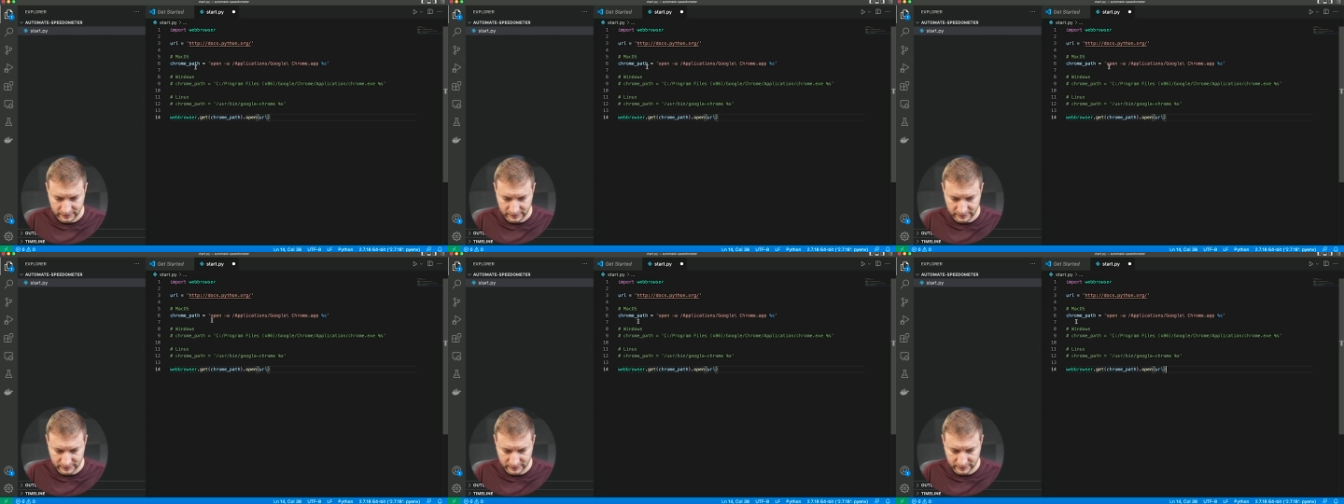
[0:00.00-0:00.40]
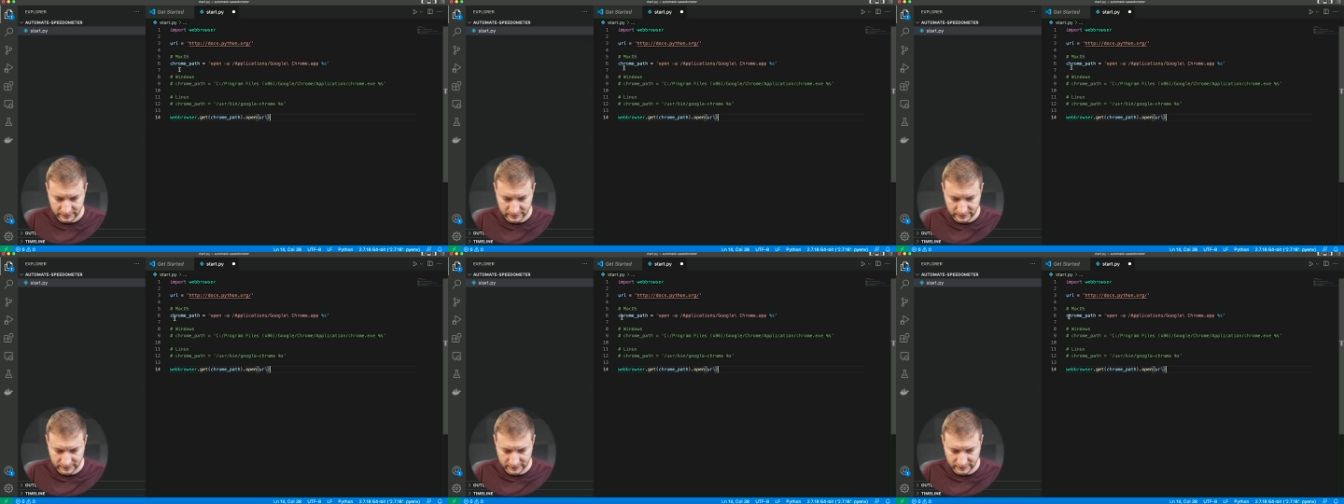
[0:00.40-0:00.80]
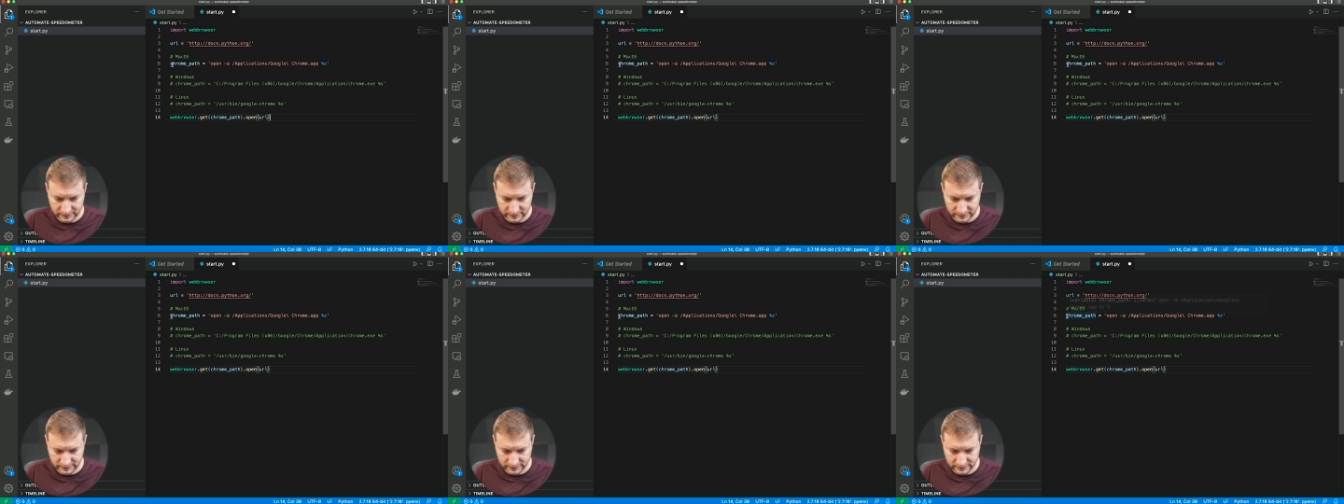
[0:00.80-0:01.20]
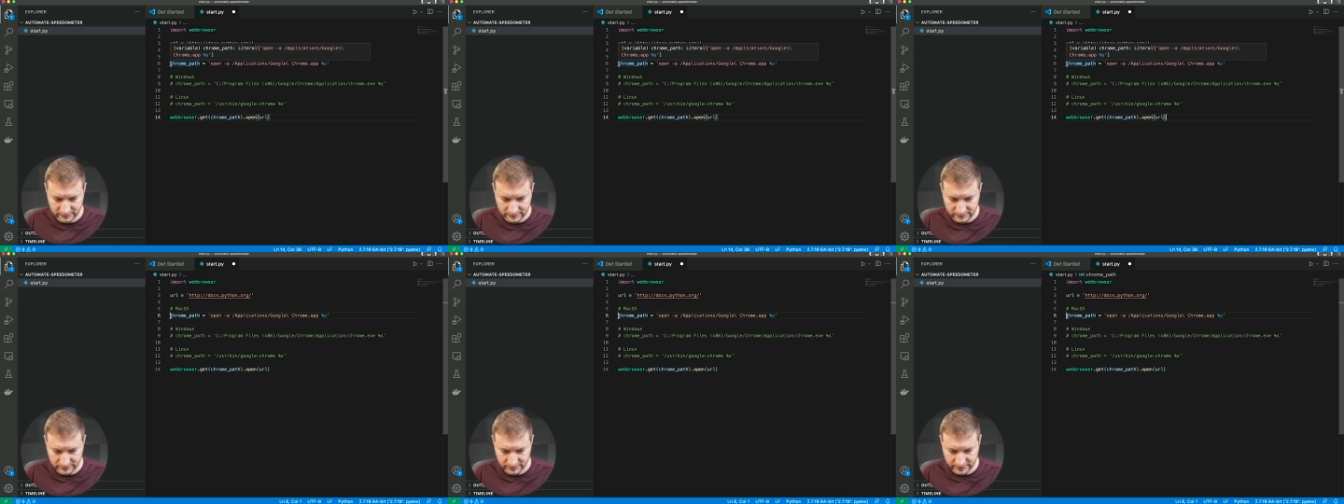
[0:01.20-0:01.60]

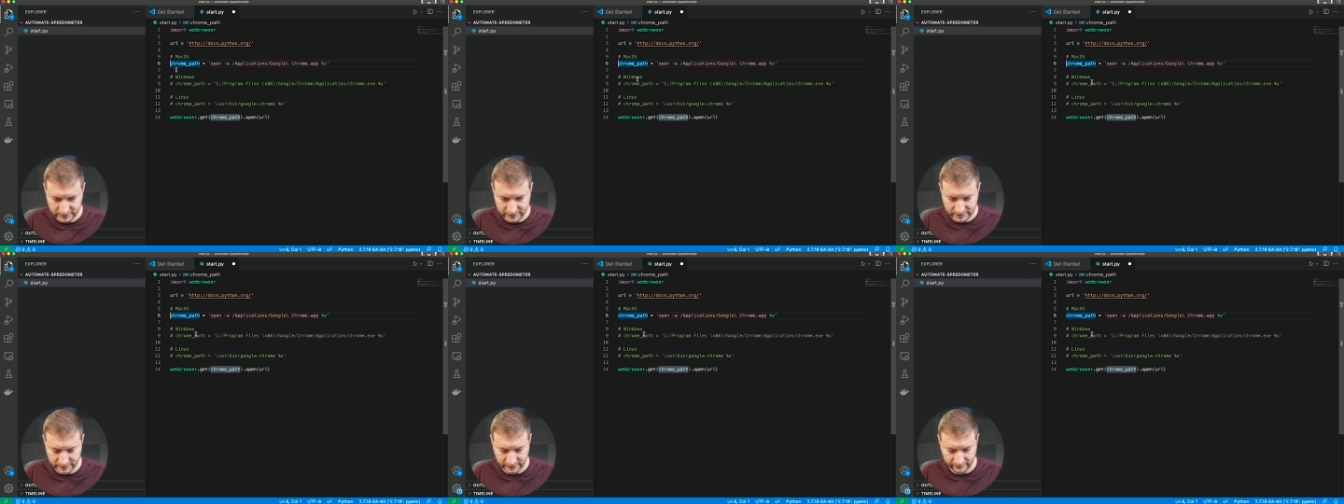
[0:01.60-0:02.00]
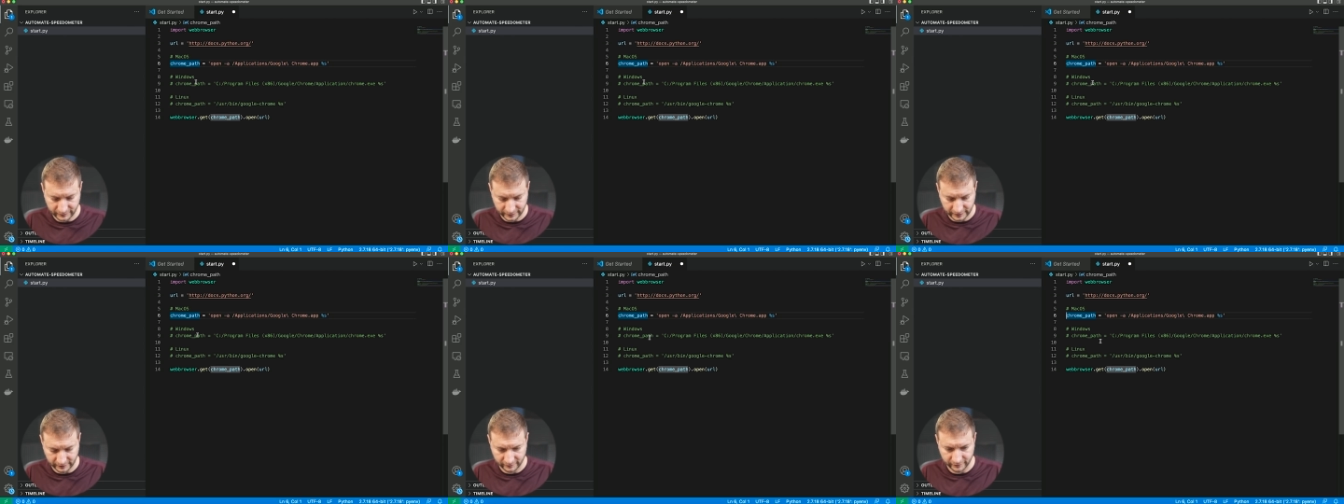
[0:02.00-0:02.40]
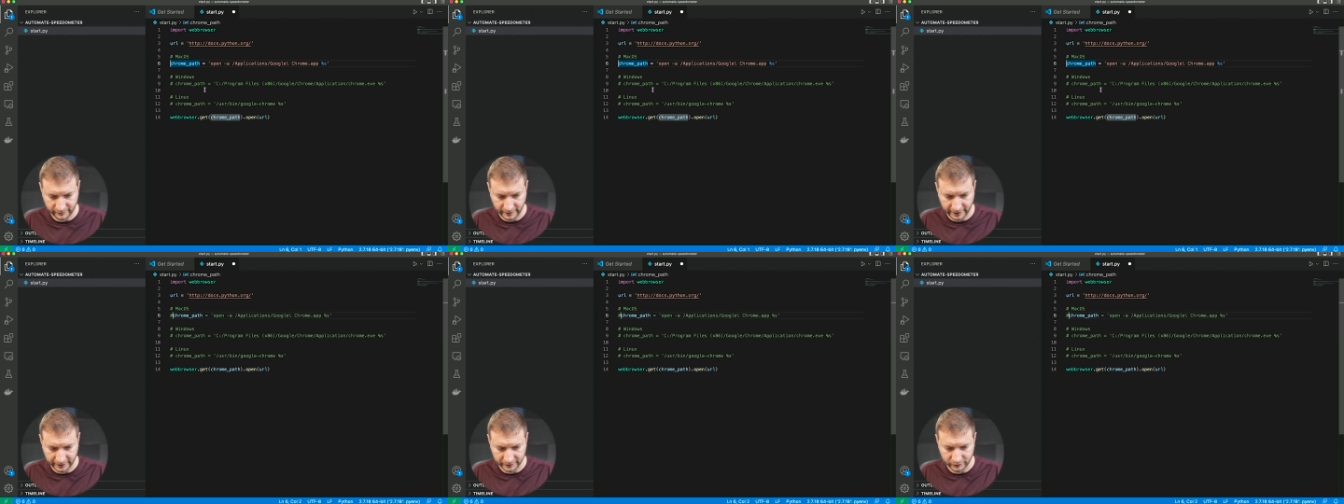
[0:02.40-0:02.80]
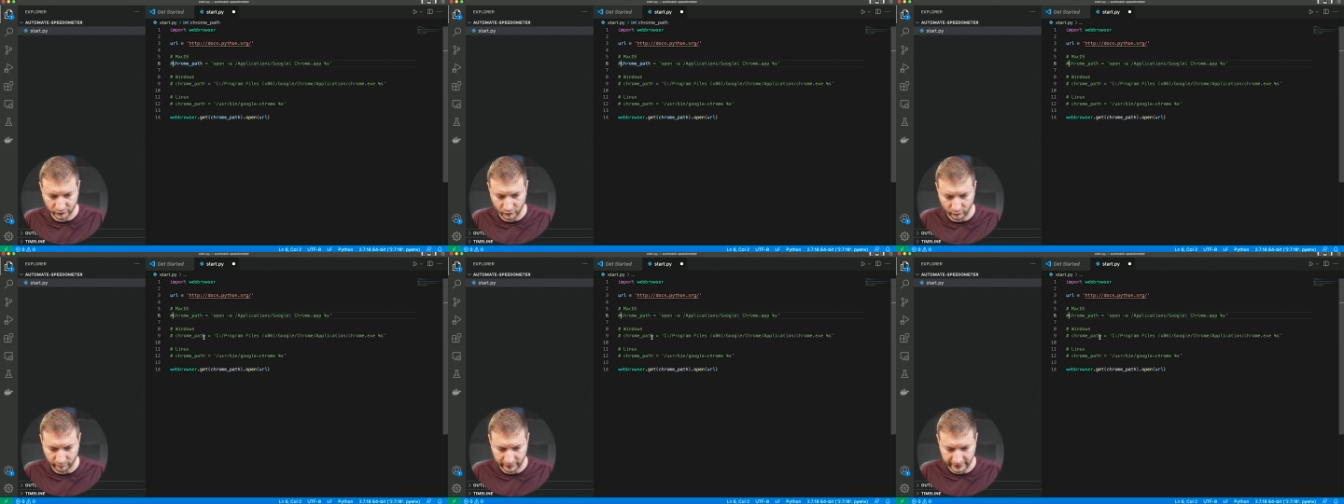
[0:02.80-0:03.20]
Uh, let's see if it can find
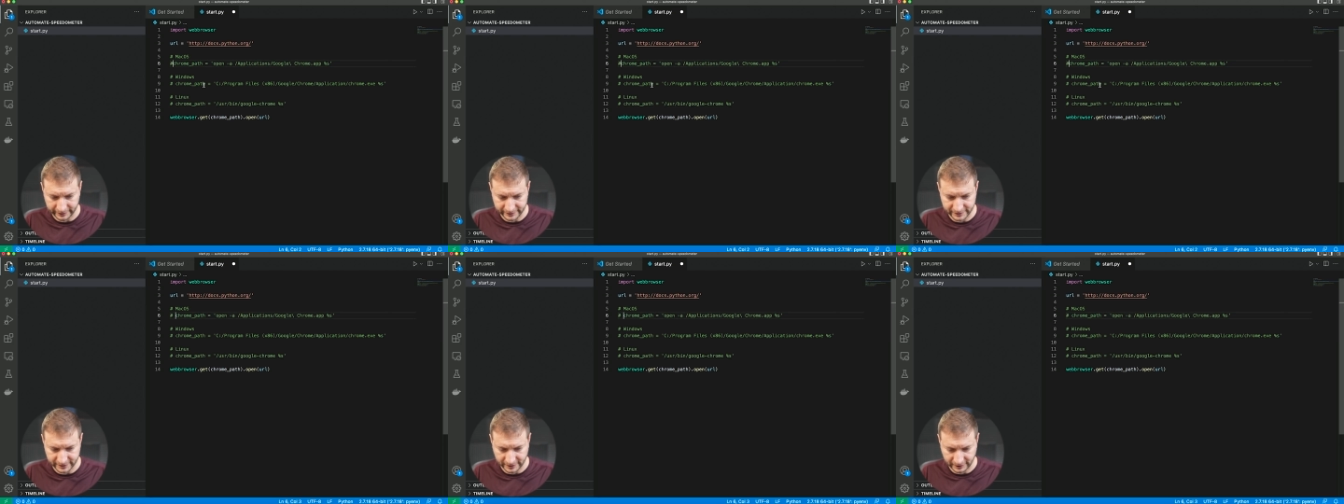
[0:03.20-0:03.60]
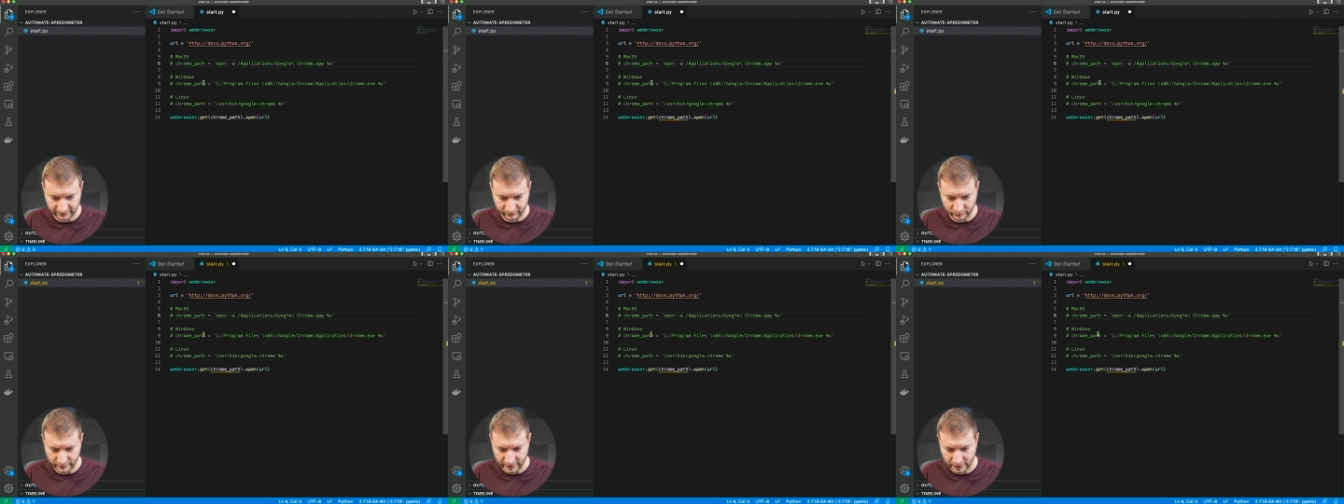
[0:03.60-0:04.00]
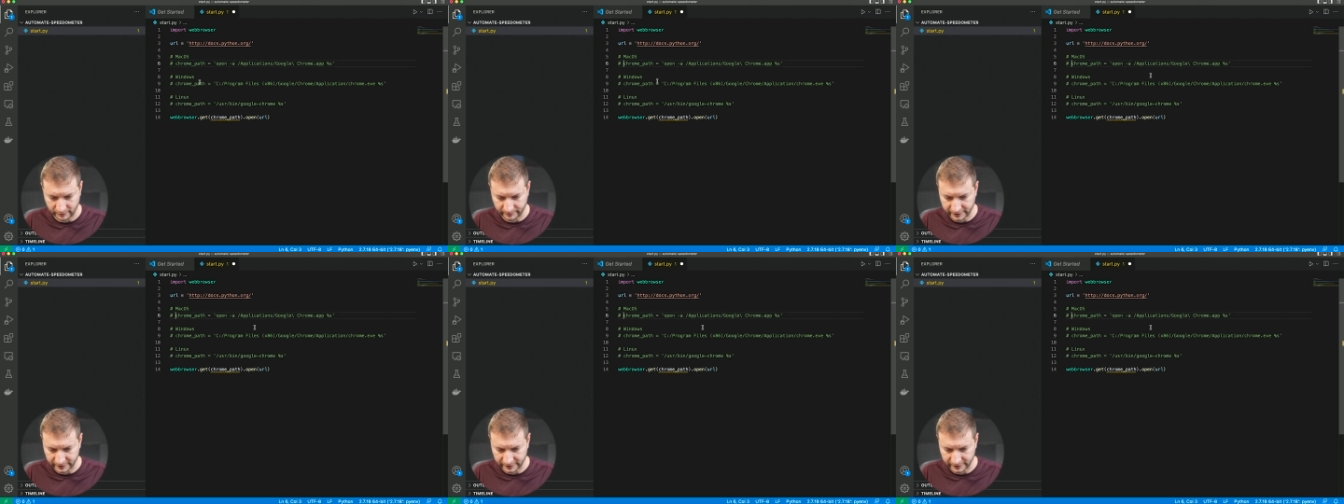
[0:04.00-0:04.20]
Chrome by itself without